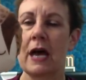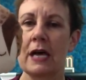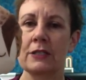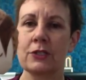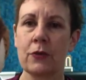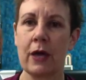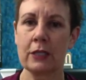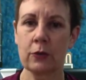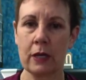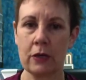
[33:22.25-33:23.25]
And so
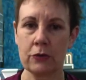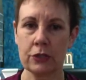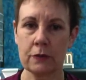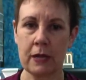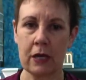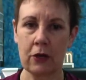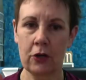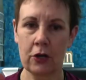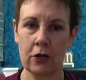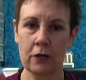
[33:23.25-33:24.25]
that's what I used to make
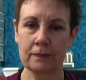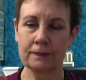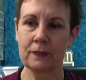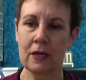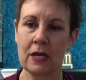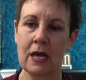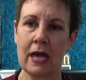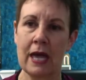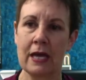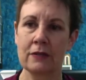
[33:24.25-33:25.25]
her.
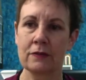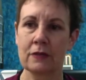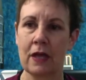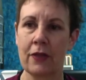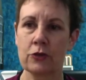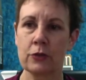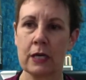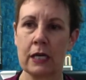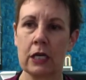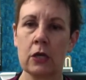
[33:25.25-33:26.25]
And I thought she was
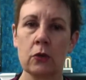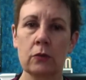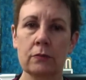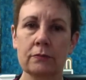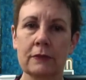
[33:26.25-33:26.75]
kind of cute.